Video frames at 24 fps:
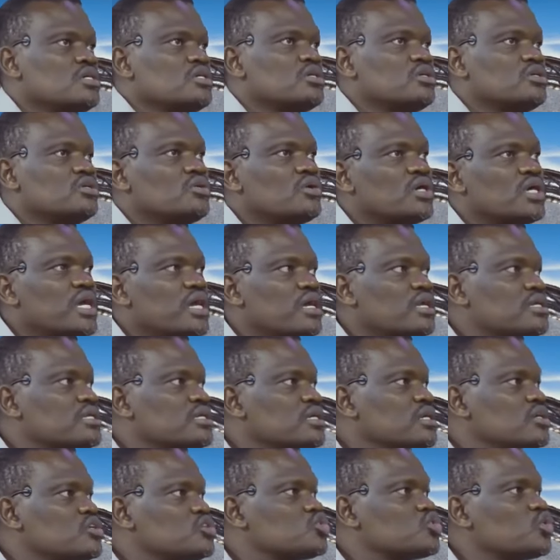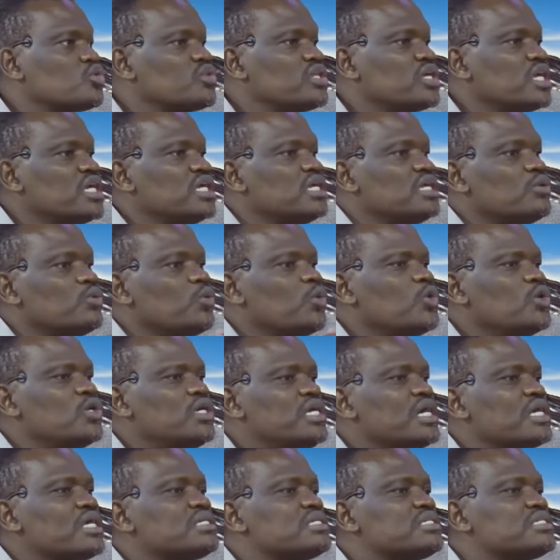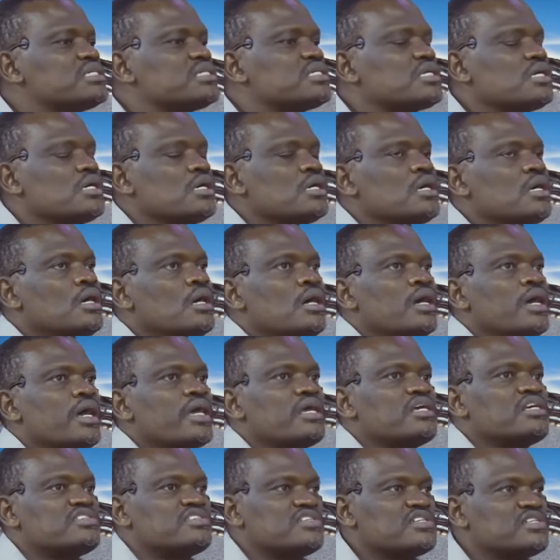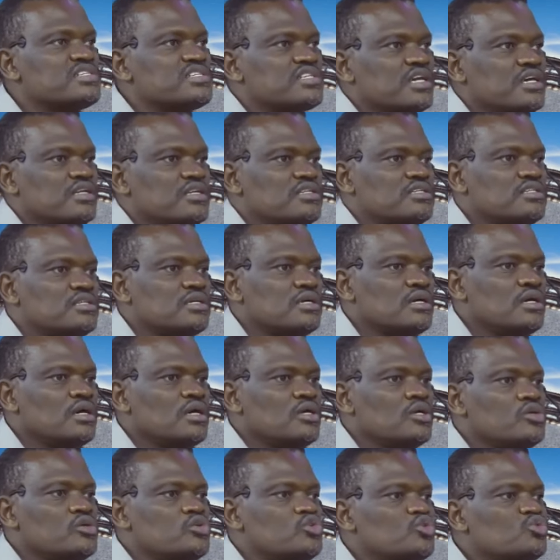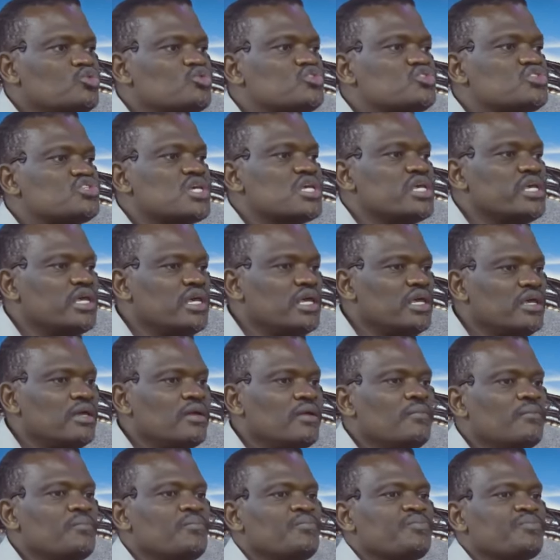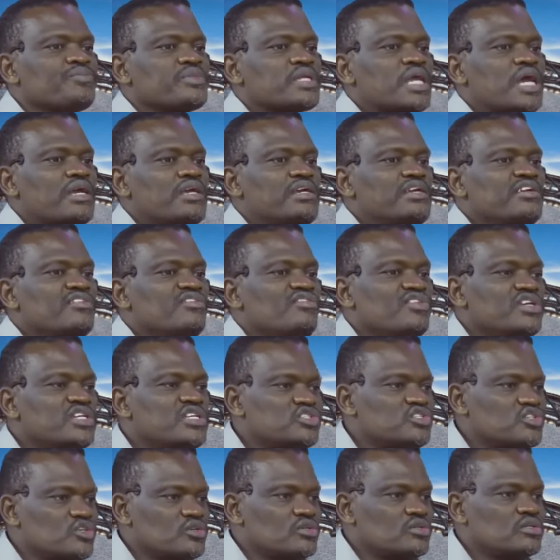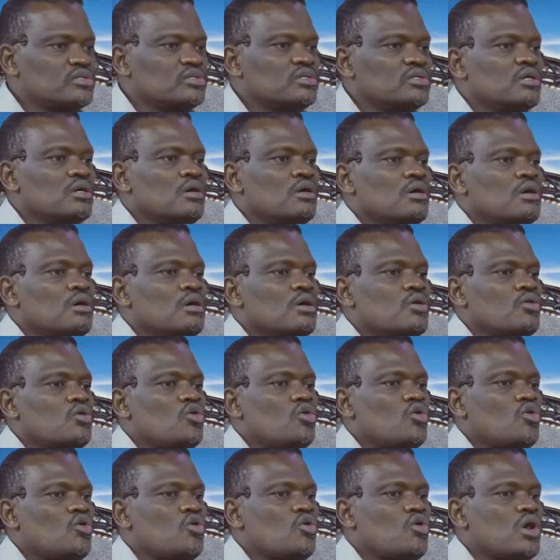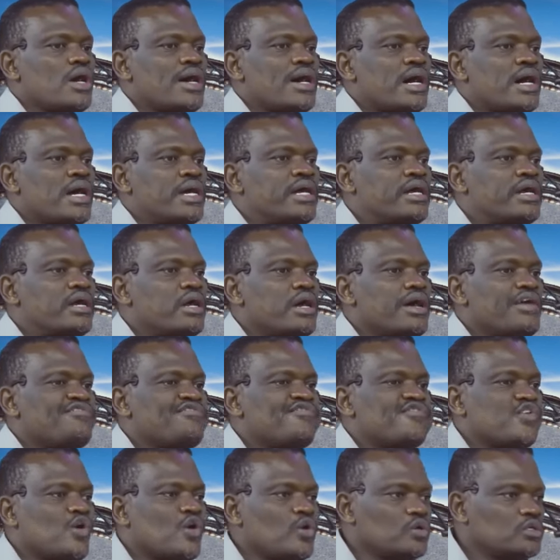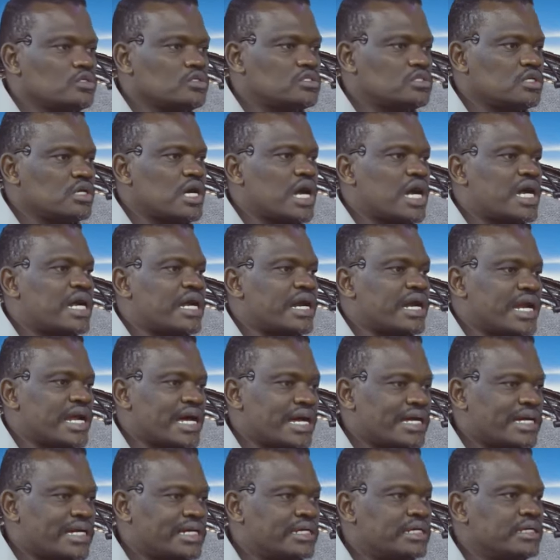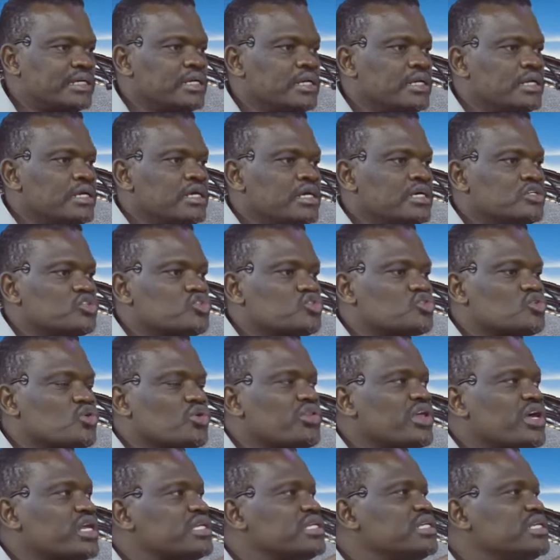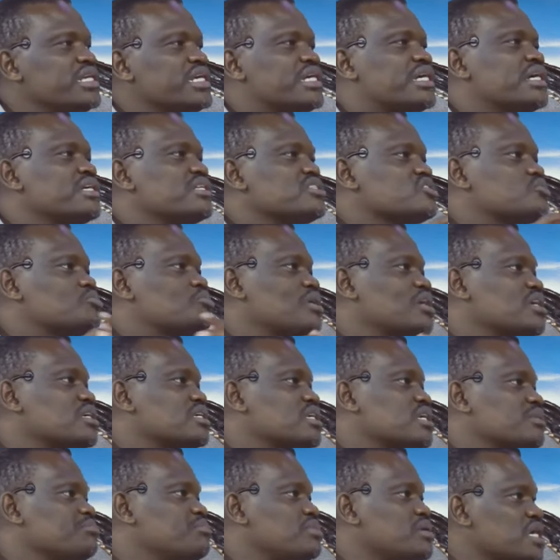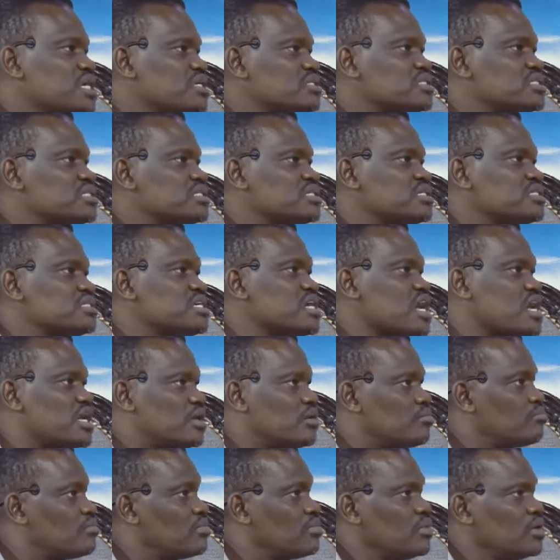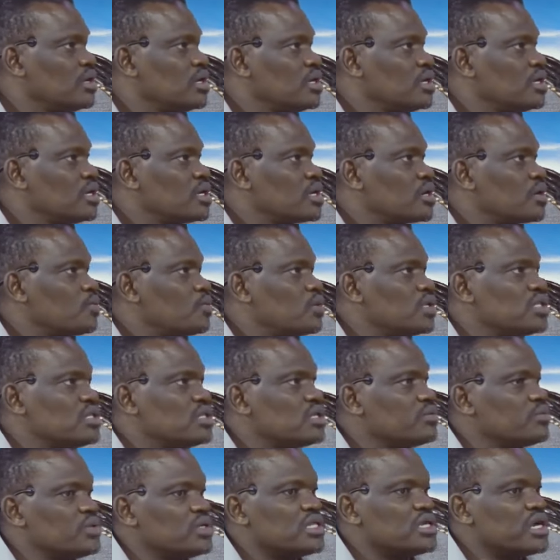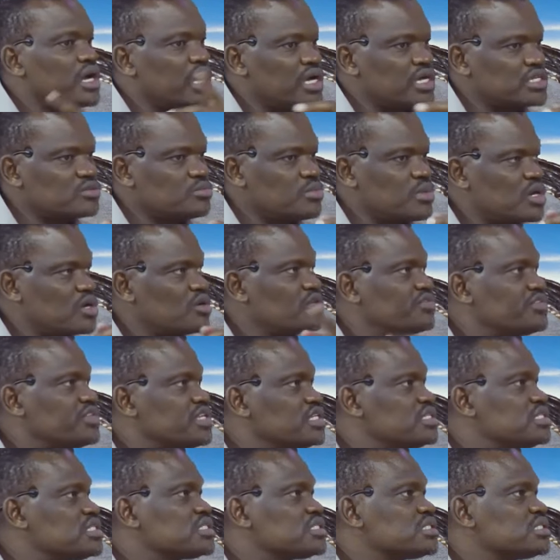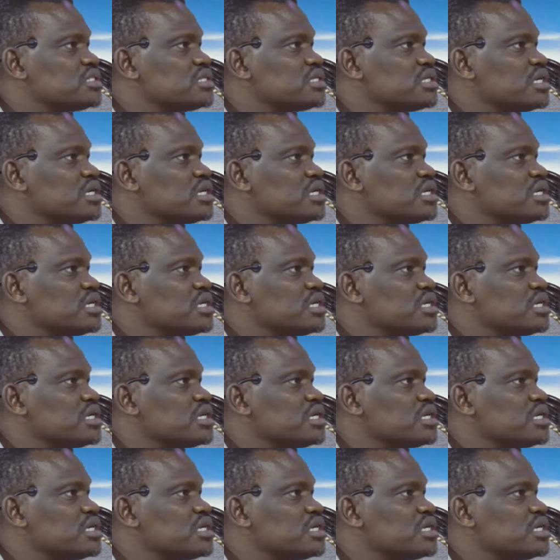You get. So they wouldn't hesitate to see a division or a fault, a crack, so that they can spend the best time with the husband of this